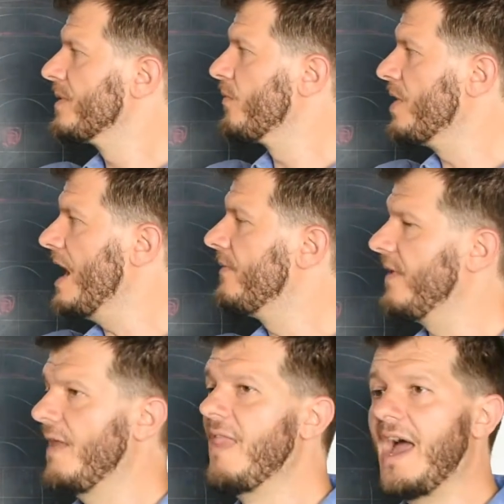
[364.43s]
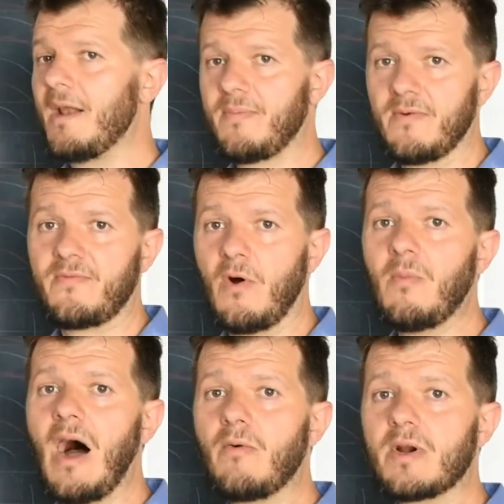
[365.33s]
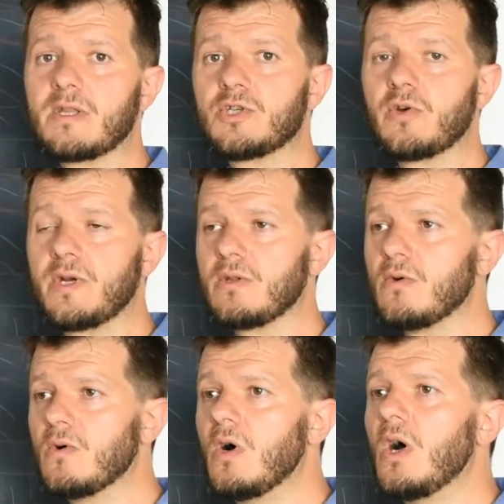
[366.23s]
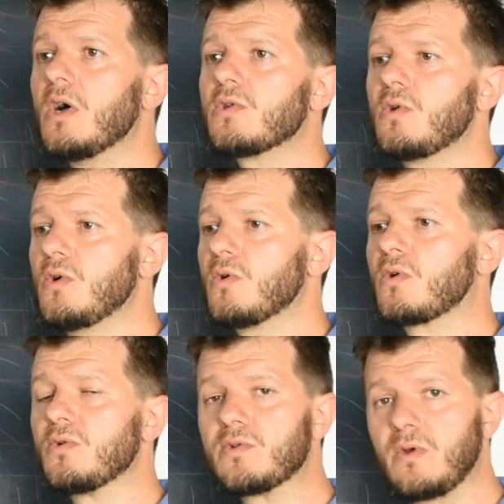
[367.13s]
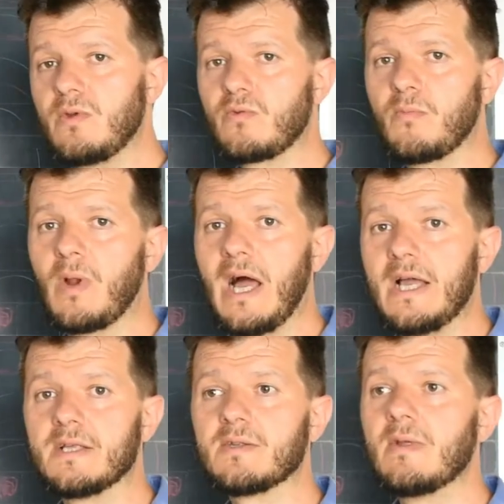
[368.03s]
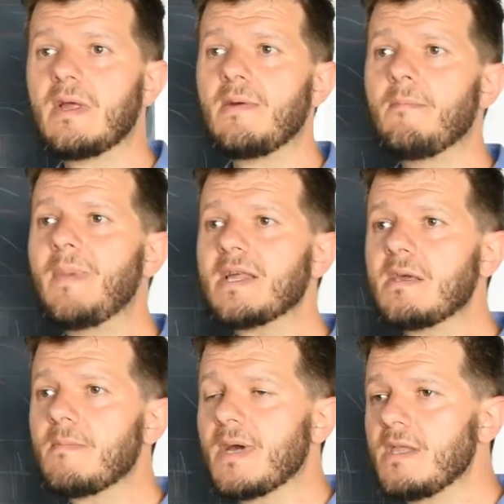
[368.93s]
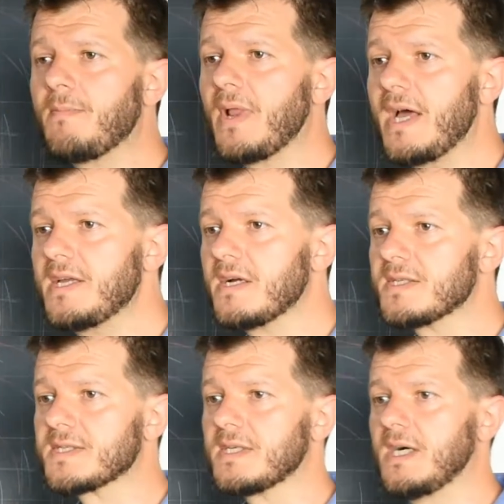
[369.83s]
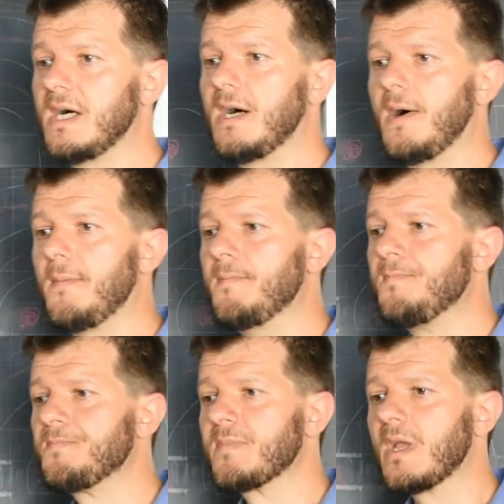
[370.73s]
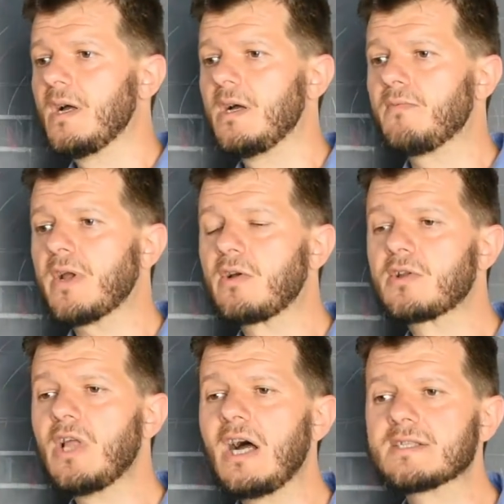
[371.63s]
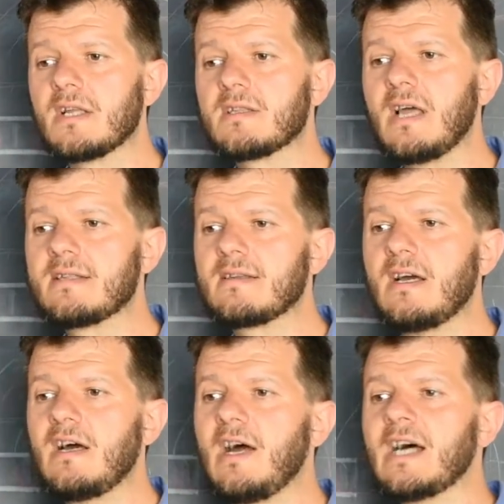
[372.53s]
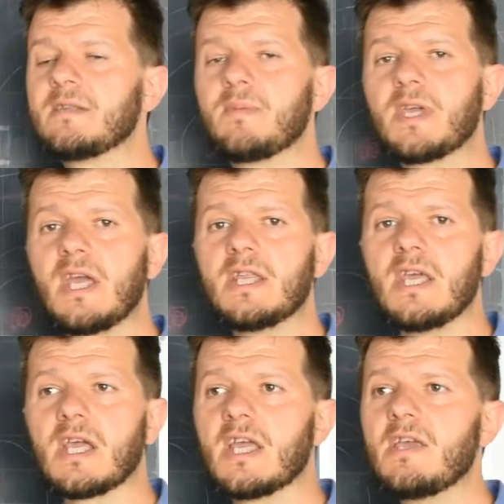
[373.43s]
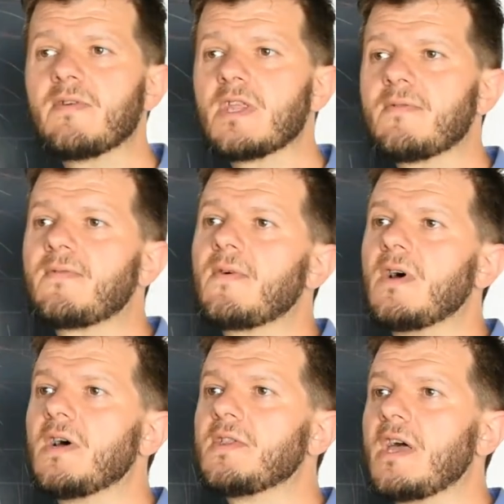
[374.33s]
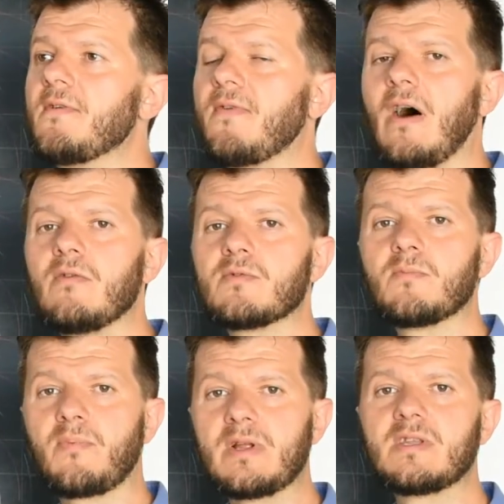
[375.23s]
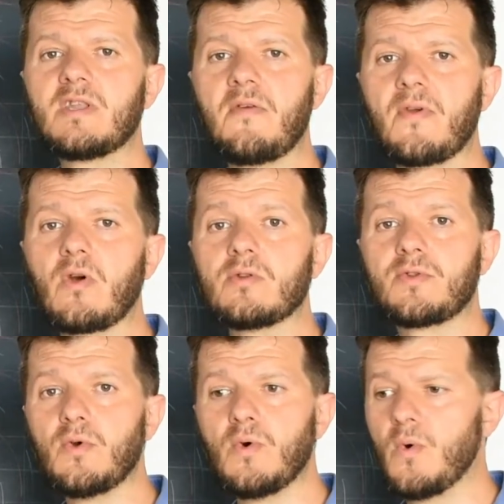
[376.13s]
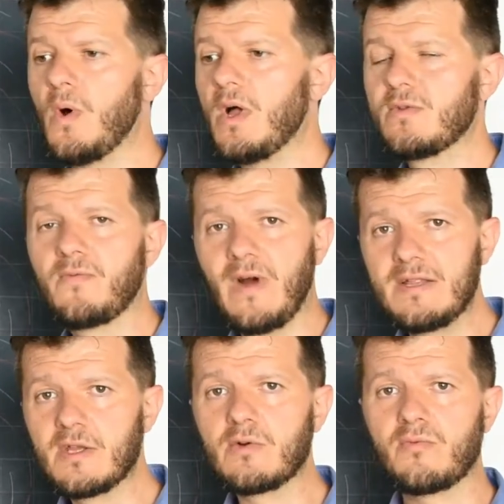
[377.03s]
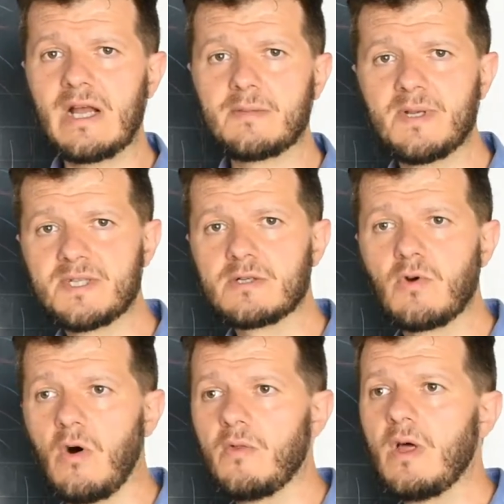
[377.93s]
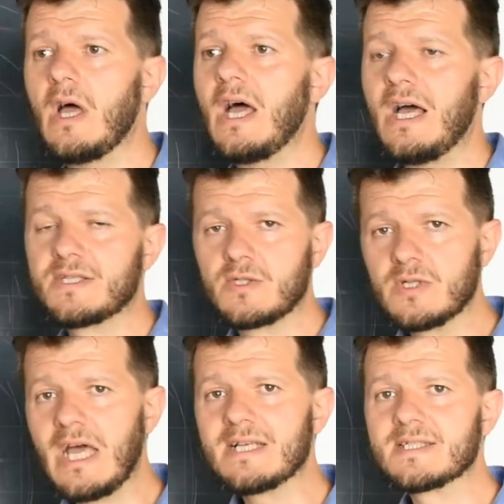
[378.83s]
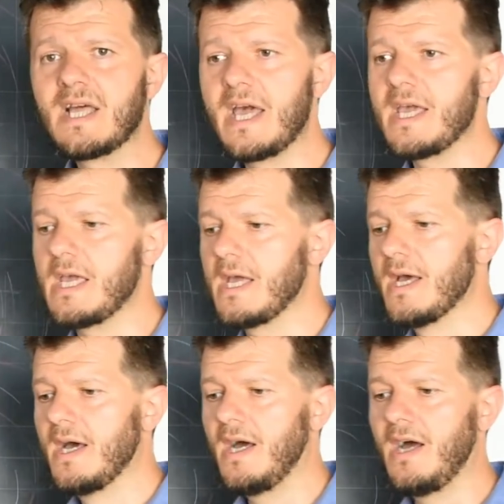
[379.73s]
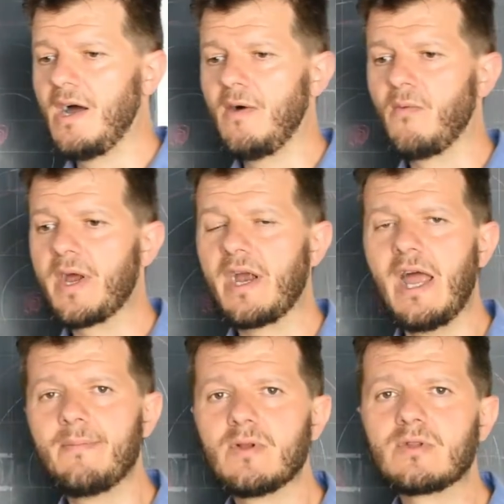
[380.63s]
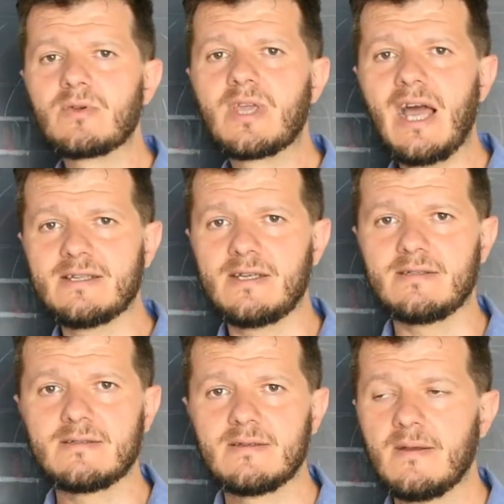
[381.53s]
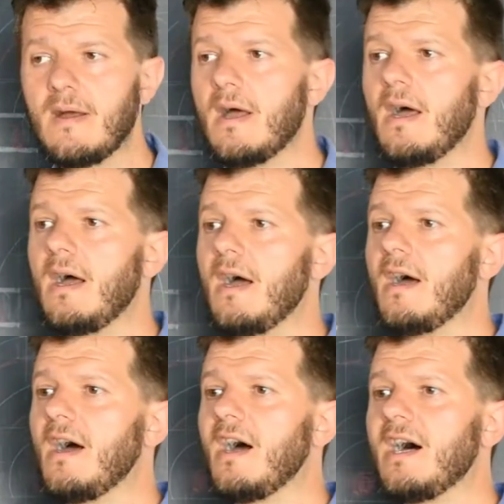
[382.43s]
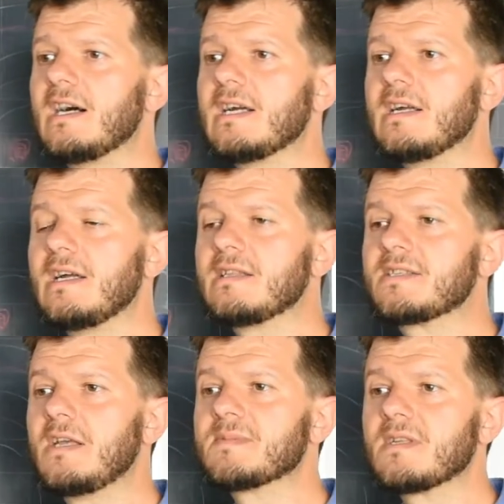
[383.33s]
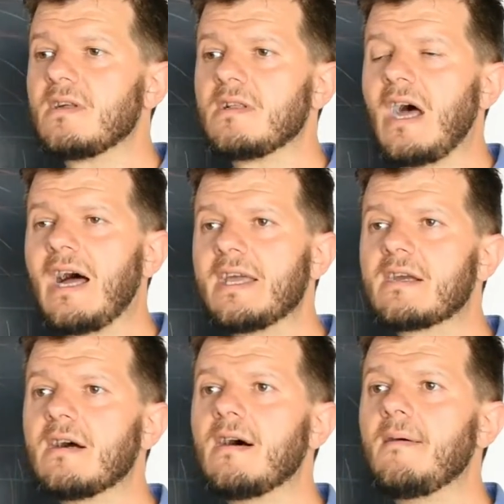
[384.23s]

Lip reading: we have an help from our didgeridoo to continue to play. Many players recognize that at the beginning, even if they found pretty difficult to find the correct basic drone, as soon as they were able to get it, it seems like